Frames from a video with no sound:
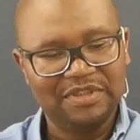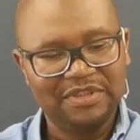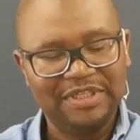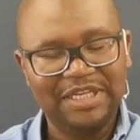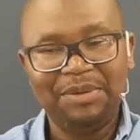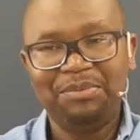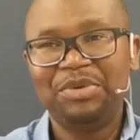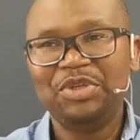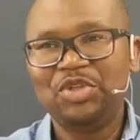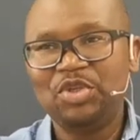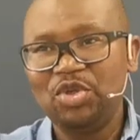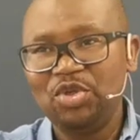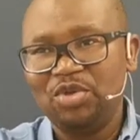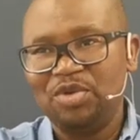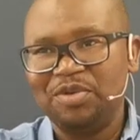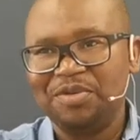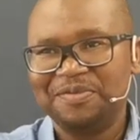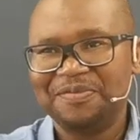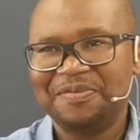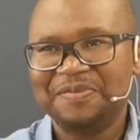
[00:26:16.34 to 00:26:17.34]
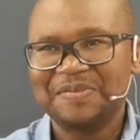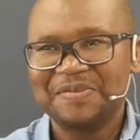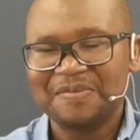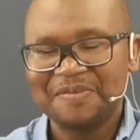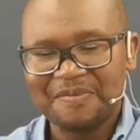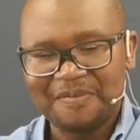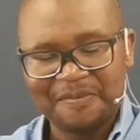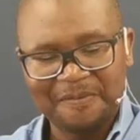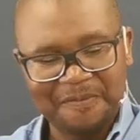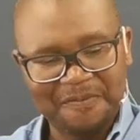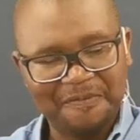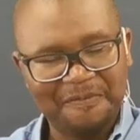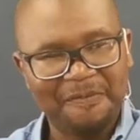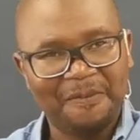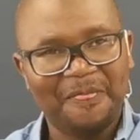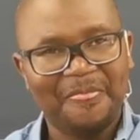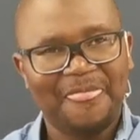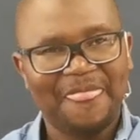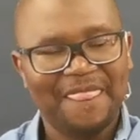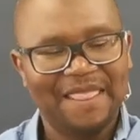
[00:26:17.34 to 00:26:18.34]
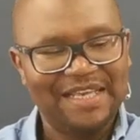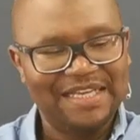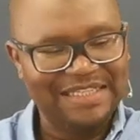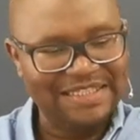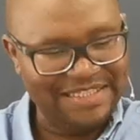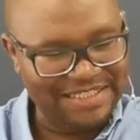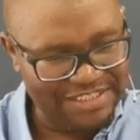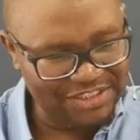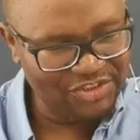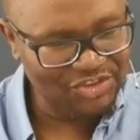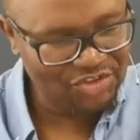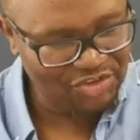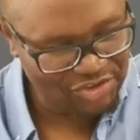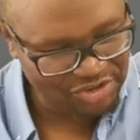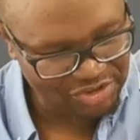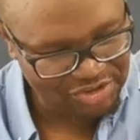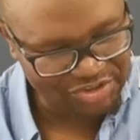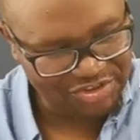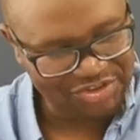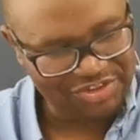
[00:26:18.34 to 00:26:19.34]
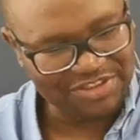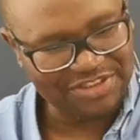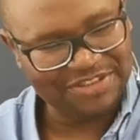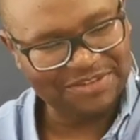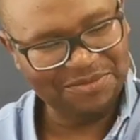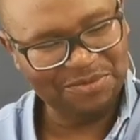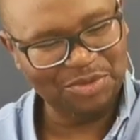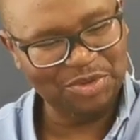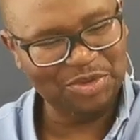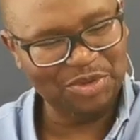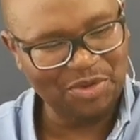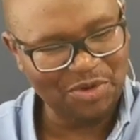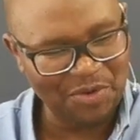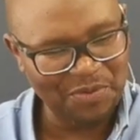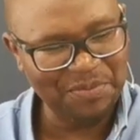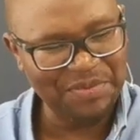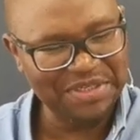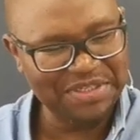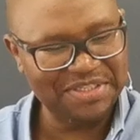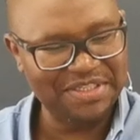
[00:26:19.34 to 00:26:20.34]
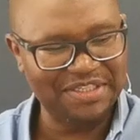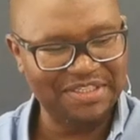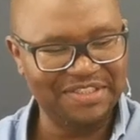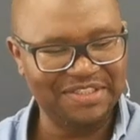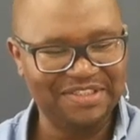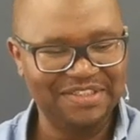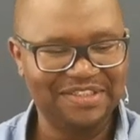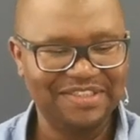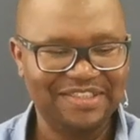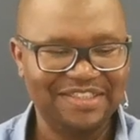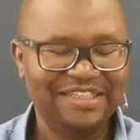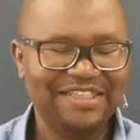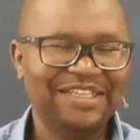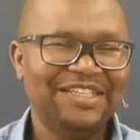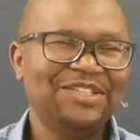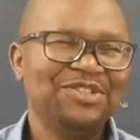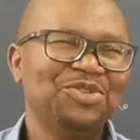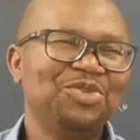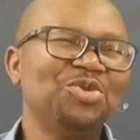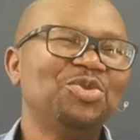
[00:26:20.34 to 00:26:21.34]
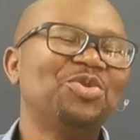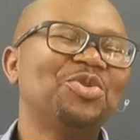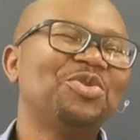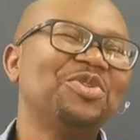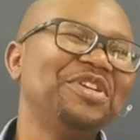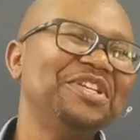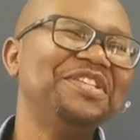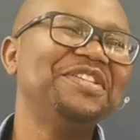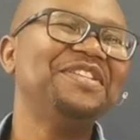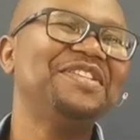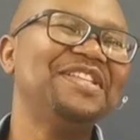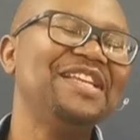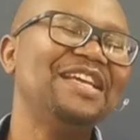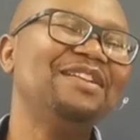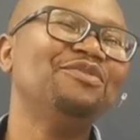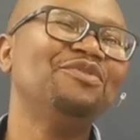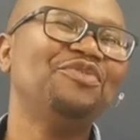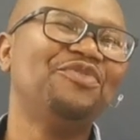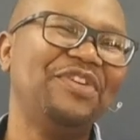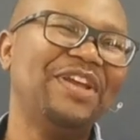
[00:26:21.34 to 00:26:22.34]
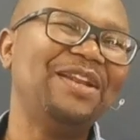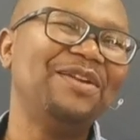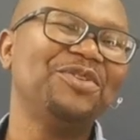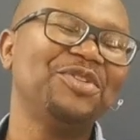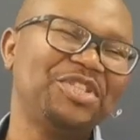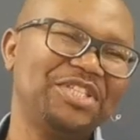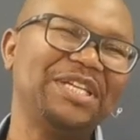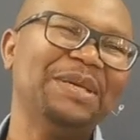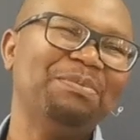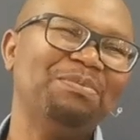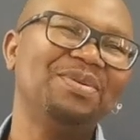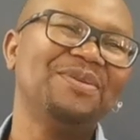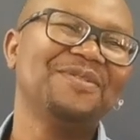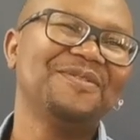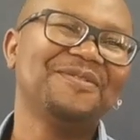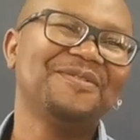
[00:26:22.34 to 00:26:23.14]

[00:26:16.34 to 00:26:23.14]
Number two, this church was committed to Christian fellowship.